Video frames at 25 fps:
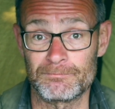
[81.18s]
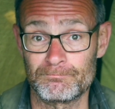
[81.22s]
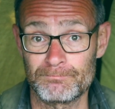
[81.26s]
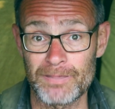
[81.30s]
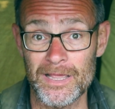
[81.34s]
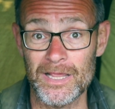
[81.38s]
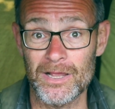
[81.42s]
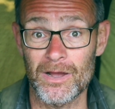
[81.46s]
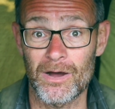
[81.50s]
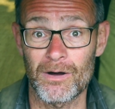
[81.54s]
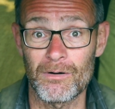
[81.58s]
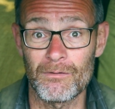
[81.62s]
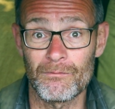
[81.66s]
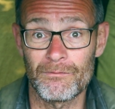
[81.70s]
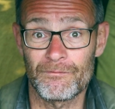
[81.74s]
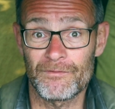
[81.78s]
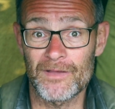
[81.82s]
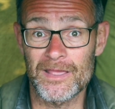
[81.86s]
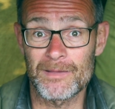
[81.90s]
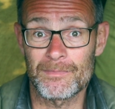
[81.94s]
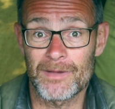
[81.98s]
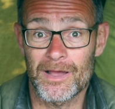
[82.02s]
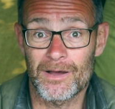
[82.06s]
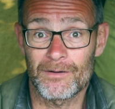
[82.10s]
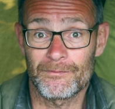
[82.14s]
this big old
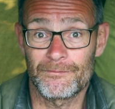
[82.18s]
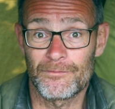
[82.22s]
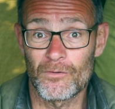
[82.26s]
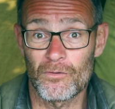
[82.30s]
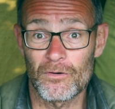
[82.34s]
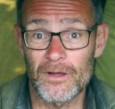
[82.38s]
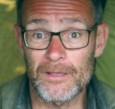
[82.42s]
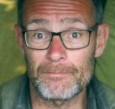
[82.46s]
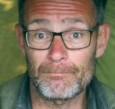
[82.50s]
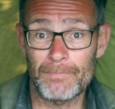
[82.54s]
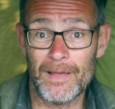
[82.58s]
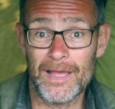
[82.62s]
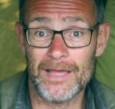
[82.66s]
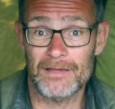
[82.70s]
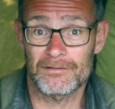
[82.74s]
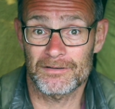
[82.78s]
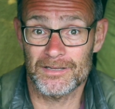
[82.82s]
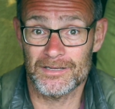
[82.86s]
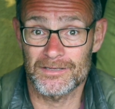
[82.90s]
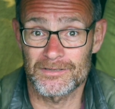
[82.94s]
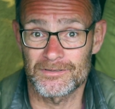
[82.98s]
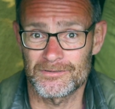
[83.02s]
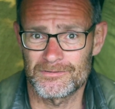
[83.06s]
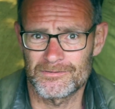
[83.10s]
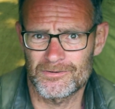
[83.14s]
female 40
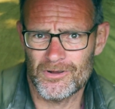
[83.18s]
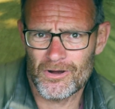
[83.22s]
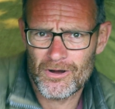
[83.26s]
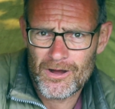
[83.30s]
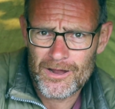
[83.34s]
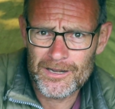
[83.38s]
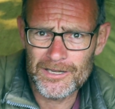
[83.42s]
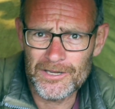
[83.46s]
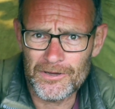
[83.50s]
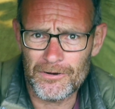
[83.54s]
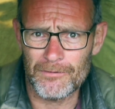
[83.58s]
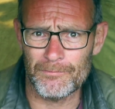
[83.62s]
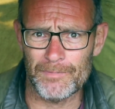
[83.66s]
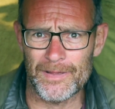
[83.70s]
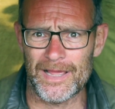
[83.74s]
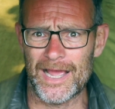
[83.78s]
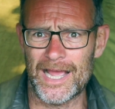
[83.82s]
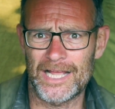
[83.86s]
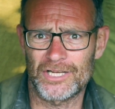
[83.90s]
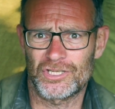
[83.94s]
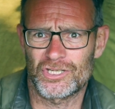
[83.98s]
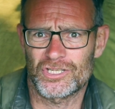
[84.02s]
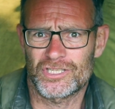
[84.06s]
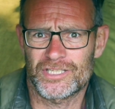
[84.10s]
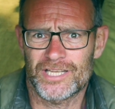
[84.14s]
pounder, got a little bit
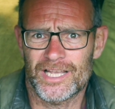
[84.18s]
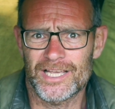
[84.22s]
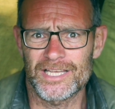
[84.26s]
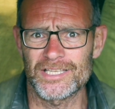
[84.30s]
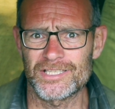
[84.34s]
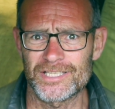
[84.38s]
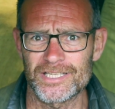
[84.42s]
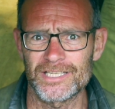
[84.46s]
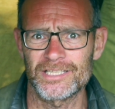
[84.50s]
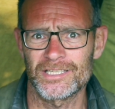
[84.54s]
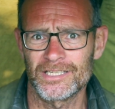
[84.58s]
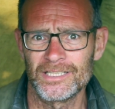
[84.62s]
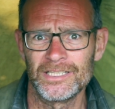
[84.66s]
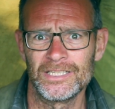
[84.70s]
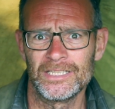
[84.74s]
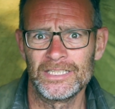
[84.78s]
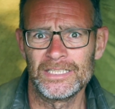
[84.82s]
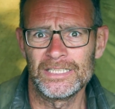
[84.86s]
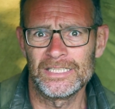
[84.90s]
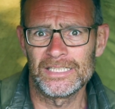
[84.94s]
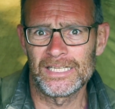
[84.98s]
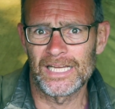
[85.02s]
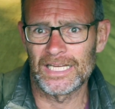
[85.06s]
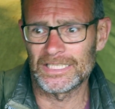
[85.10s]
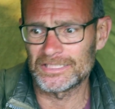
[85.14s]
agitated,
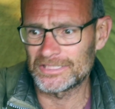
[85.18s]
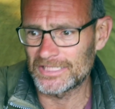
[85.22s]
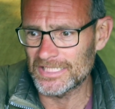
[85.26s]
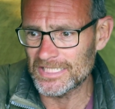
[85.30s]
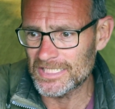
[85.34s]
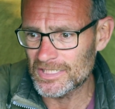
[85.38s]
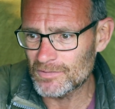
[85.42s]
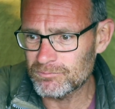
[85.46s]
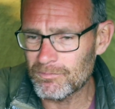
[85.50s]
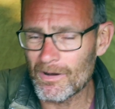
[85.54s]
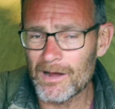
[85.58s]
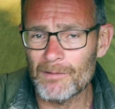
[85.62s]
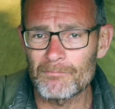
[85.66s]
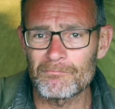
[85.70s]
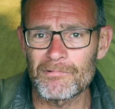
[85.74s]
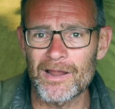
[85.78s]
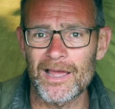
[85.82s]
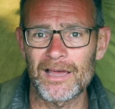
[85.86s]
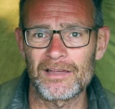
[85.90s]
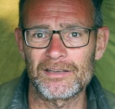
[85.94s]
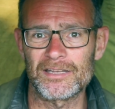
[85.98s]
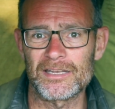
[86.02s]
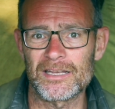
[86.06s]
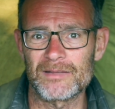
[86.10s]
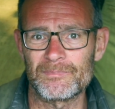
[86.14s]
and she swam
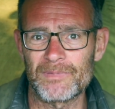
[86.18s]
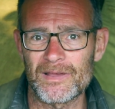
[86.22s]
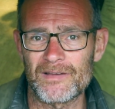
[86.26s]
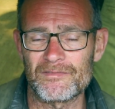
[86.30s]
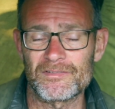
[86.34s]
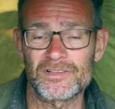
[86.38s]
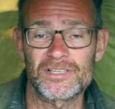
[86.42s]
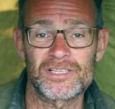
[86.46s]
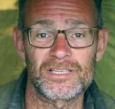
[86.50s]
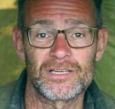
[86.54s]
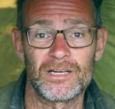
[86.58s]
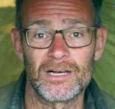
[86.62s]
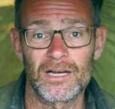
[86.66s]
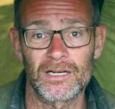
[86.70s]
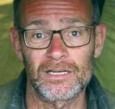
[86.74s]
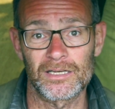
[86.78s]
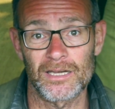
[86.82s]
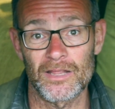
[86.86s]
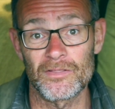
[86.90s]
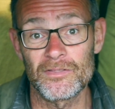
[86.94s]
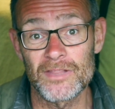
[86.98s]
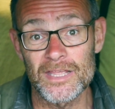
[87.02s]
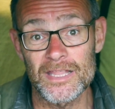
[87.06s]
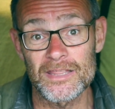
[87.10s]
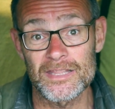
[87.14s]
round in a bit of a
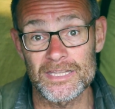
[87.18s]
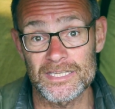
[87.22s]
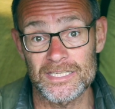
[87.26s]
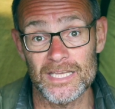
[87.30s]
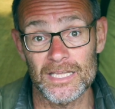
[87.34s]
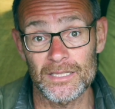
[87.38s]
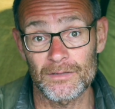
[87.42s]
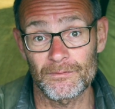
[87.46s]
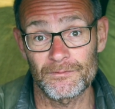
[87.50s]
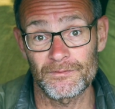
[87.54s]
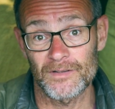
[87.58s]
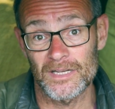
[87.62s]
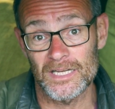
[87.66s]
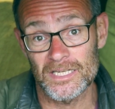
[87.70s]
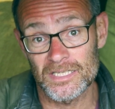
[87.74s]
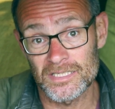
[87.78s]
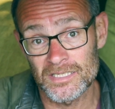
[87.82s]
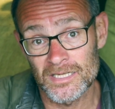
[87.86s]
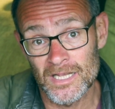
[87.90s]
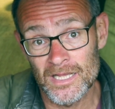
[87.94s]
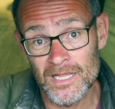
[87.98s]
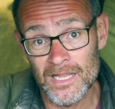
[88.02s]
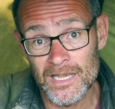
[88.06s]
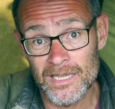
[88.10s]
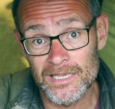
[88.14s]
circle, and then this other
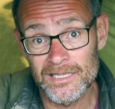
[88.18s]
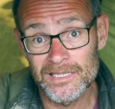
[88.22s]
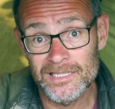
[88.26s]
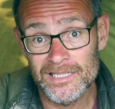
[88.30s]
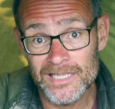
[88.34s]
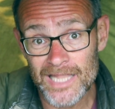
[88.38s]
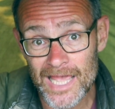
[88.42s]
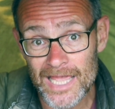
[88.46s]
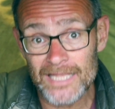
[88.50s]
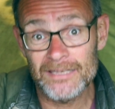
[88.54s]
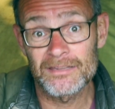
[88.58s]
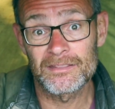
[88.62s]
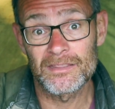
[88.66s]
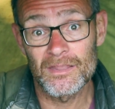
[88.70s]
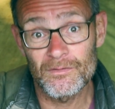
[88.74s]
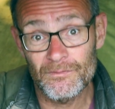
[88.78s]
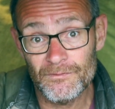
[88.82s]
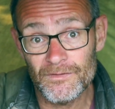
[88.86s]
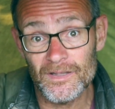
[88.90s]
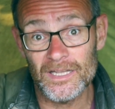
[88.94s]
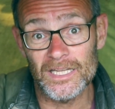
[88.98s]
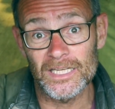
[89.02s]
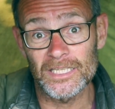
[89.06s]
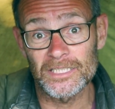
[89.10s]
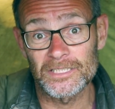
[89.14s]
fish led the
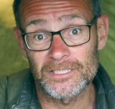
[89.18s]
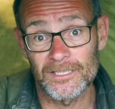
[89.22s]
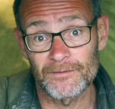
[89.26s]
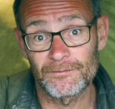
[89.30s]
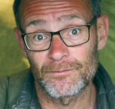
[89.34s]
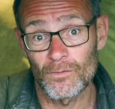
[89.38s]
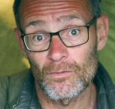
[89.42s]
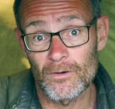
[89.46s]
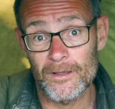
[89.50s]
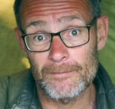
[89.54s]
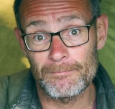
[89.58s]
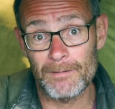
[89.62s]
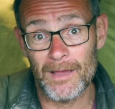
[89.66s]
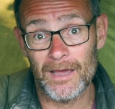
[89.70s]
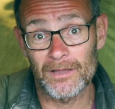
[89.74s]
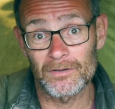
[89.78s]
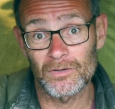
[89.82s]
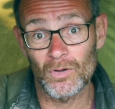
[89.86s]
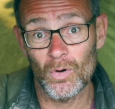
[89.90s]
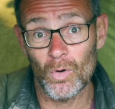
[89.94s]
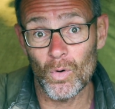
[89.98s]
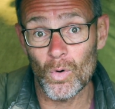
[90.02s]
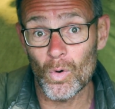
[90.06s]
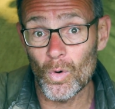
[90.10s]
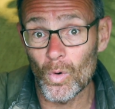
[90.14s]
fish, the 40
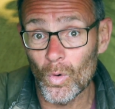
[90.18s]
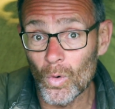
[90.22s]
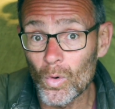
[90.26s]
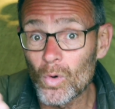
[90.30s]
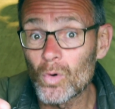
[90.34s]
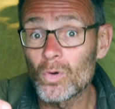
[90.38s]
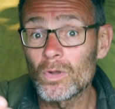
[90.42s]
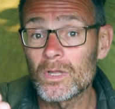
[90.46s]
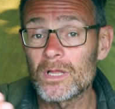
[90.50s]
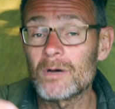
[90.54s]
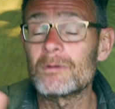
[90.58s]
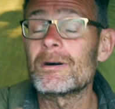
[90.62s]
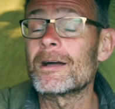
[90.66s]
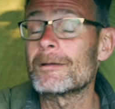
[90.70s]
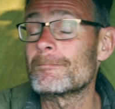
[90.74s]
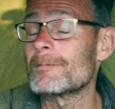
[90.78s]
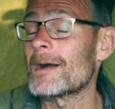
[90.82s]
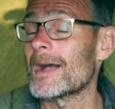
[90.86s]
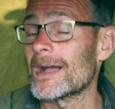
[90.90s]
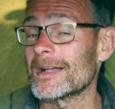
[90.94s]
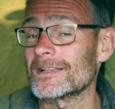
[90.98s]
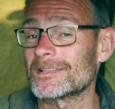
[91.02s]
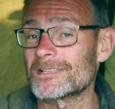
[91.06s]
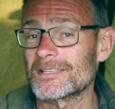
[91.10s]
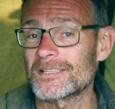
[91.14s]
pounder, all the way
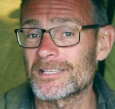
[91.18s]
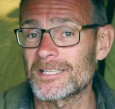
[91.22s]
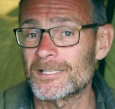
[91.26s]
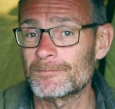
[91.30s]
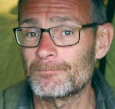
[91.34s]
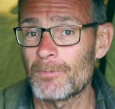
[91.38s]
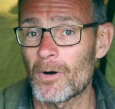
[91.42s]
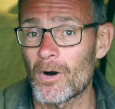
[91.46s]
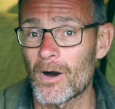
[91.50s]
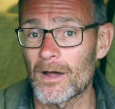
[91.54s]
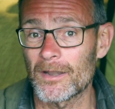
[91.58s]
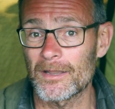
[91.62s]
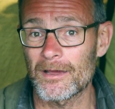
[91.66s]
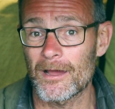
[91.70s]
back to the spot.